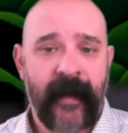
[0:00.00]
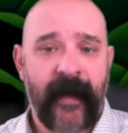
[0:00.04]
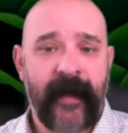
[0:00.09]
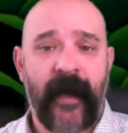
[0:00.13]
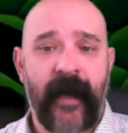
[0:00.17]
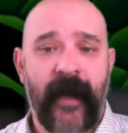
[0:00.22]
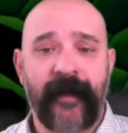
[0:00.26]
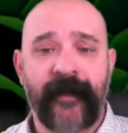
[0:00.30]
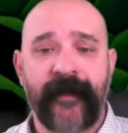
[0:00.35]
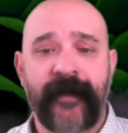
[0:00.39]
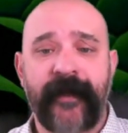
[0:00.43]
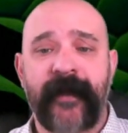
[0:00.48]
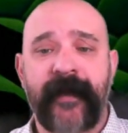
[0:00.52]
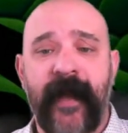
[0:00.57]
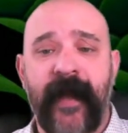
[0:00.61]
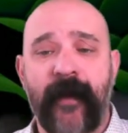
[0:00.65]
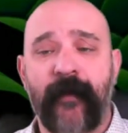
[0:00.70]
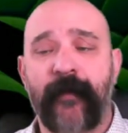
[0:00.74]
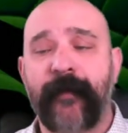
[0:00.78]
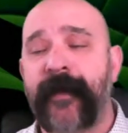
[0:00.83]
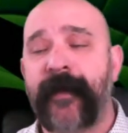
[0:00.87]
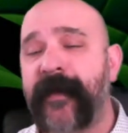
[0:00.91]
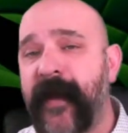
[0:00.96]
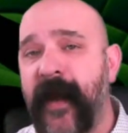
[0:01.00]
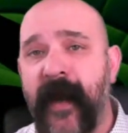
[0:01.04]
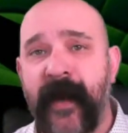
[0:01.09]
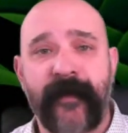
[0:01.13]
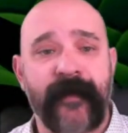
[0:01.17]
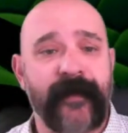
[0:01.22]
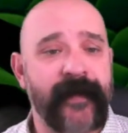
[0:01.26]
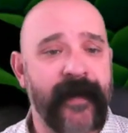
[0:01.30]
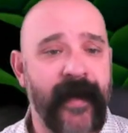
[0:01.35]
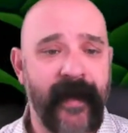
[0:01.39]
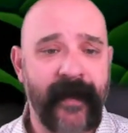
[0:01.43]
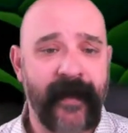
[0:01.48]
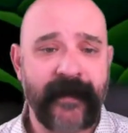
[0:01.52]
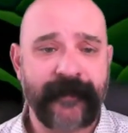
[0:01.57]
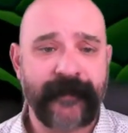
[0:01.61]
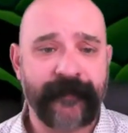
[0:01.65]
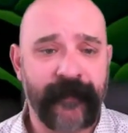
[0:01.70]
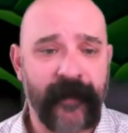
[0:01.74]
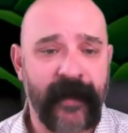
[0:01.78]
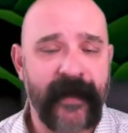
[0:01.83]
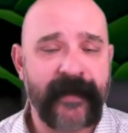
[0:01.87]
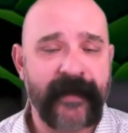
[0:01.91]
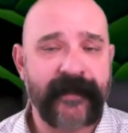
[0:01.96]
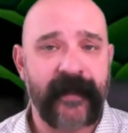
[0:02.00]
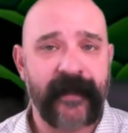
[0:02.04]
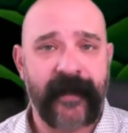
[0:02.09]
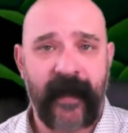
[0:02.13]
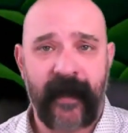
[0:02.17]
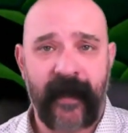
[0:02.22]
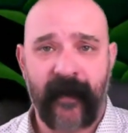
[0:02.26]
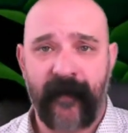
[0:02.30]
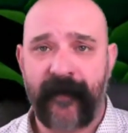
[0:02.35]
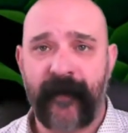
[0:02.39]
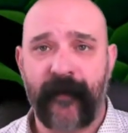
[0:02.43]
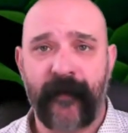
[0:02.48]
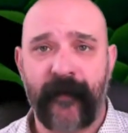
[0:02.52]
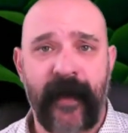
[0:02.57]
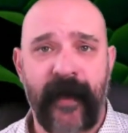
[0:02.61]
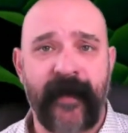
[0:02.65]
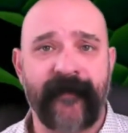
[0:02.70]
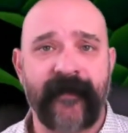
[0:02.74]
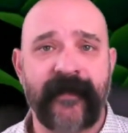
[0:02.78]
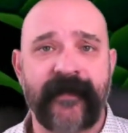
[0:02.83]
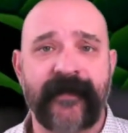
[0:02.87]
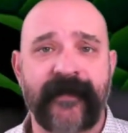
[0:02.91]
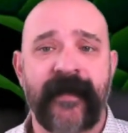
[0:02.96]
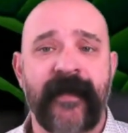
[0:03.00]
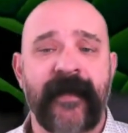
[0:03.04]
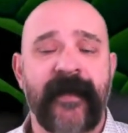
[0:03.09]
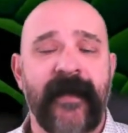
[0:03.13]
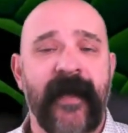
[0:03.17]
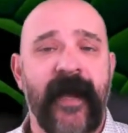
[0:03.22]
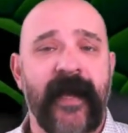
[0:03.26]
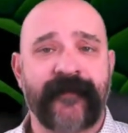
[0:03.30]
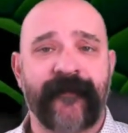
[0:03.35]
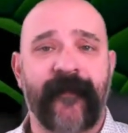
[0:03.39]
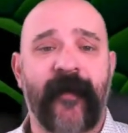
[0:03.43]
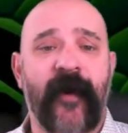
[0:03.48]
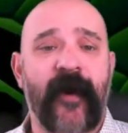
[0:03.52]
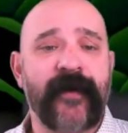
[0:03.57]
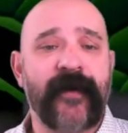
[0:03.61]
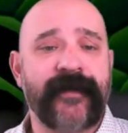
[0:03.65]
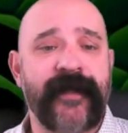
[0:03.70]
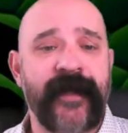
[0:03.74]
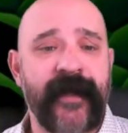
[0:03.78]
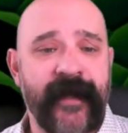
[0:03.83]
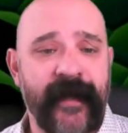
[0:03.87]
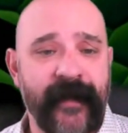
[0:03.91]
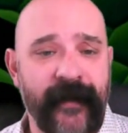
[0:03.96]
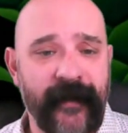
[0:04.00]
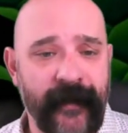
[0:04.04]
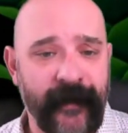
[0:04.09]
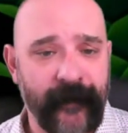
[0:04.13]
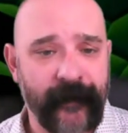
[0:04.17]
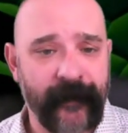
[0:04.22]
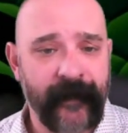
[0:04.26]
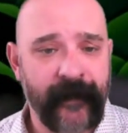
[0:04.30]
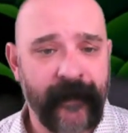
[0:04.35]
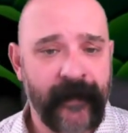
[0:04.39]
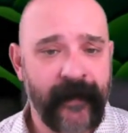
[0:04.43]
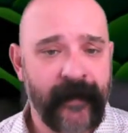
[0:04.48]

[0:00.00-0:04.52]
And Huntley, again, will be there to take his place and carry the Ravens as far as he can do.